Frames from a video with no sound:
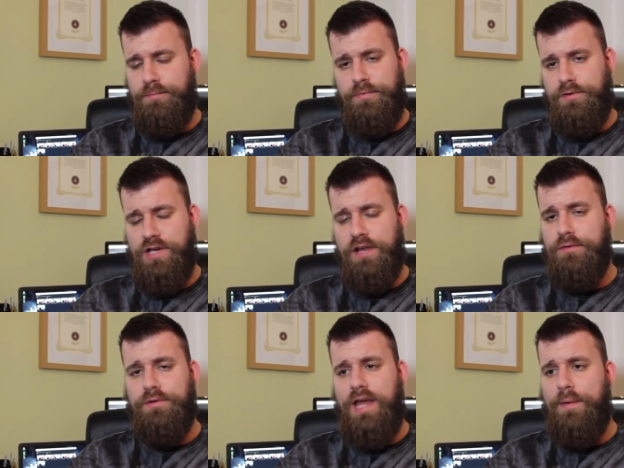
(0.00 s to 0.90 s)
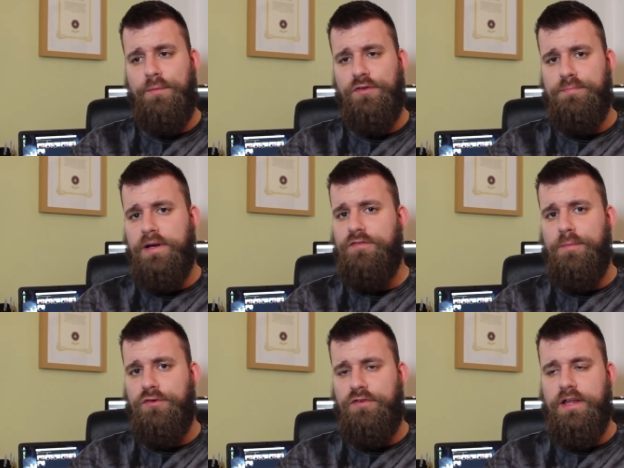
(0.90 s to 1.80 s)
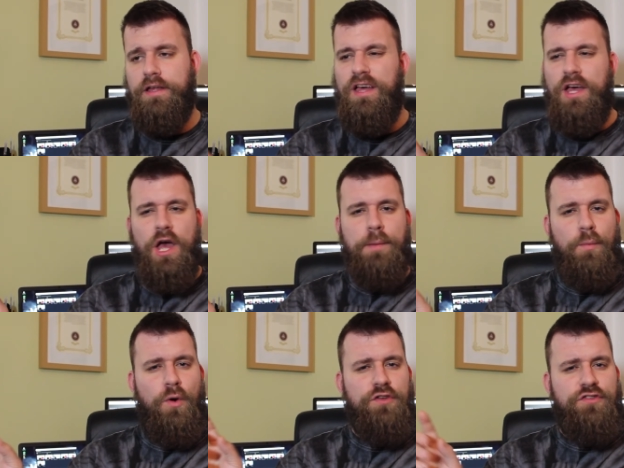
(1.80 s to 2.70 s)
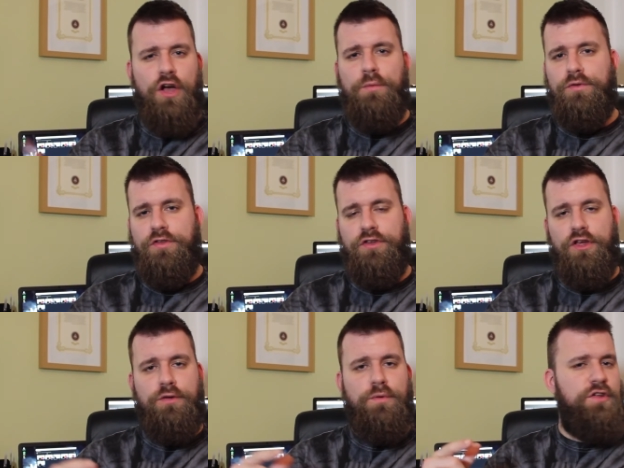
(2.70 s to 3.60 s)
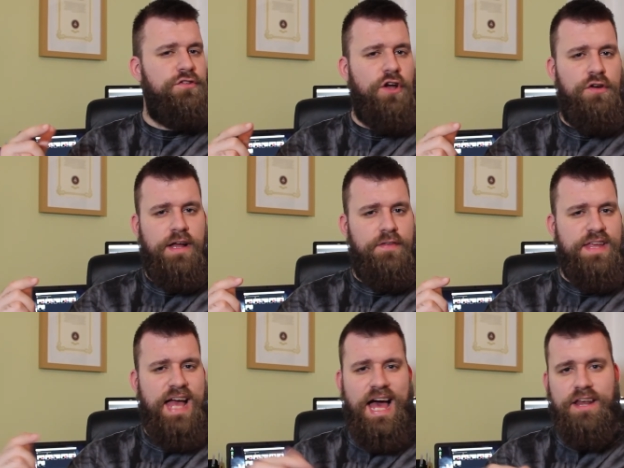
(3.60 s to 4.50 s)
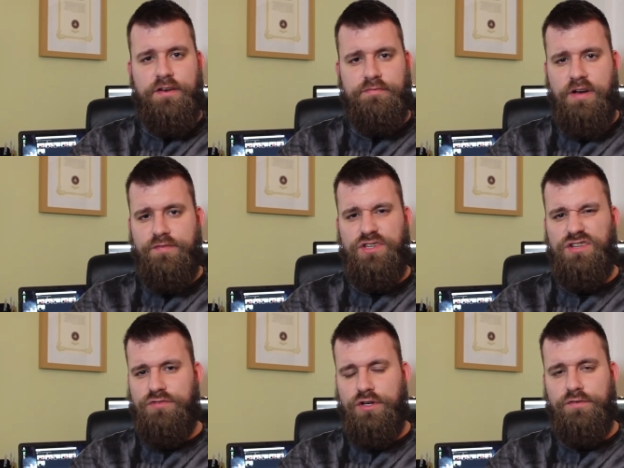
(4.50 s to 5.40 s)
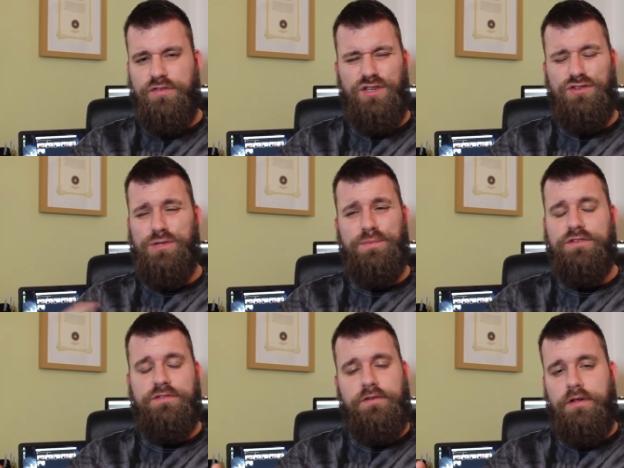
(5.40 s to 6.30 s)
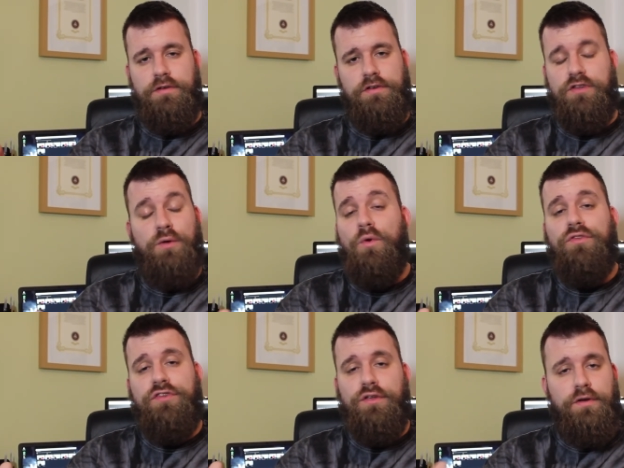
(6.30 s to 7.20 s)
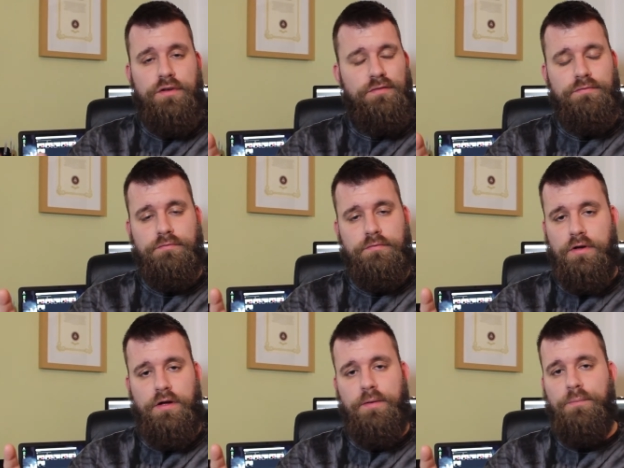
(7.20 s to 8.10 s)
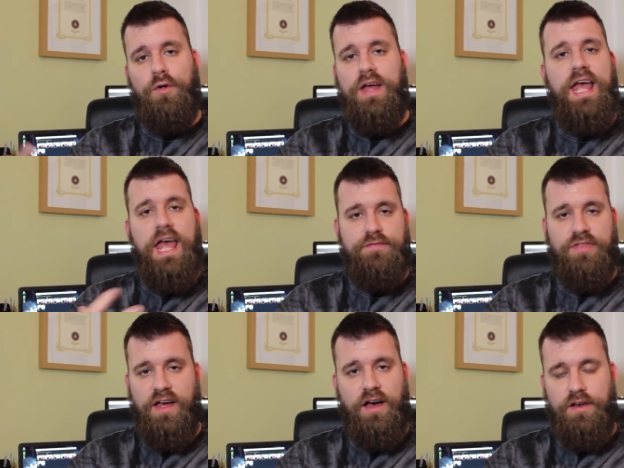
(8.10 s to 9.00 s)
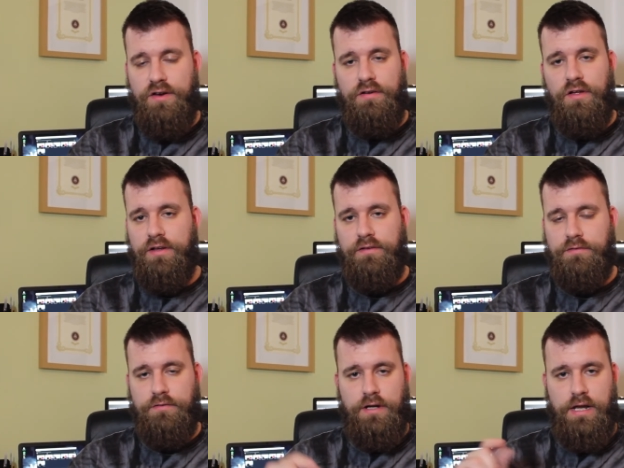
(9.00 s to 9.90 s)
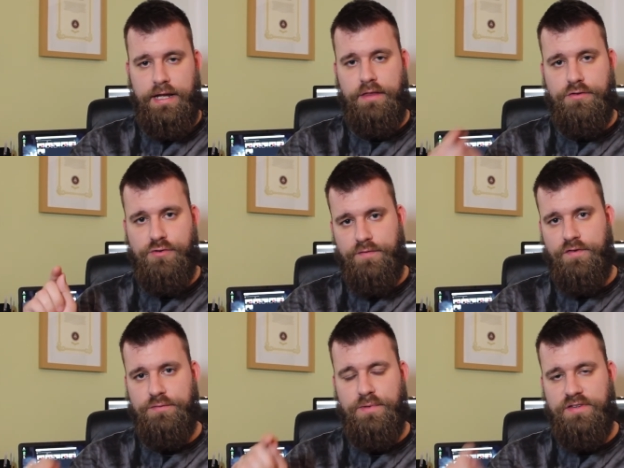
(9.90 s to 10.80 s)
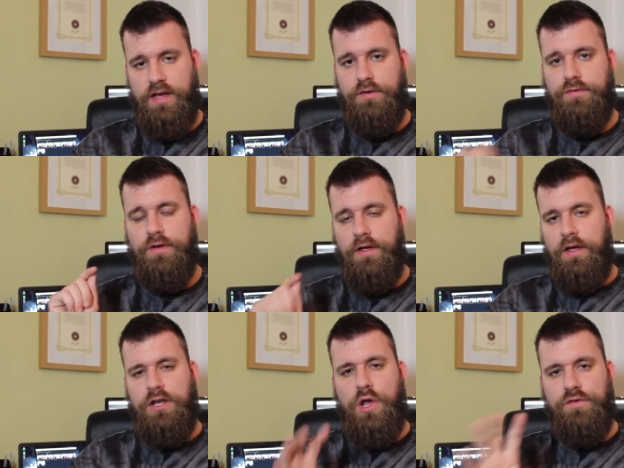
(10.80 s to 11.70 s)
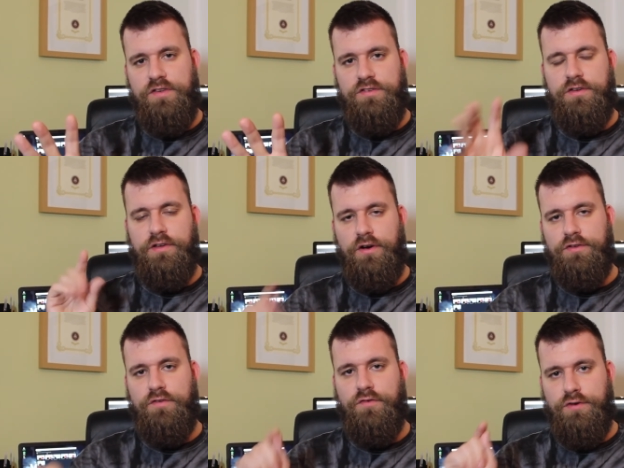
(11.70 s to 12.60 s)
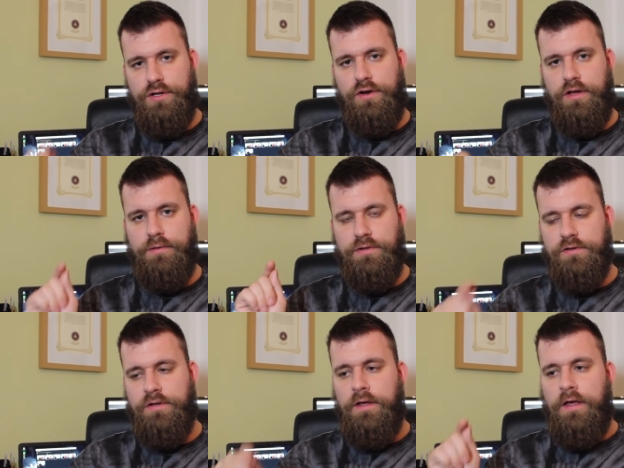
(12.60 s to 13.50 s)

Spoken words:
the channel and now he wants money from us already. But what I don't want to do is go down the ad revenue route for YouTube, because I just don't want to. I'm not here for that, and I don't like clicking through adverts myself. No offence to the guys that have already got it, Winters.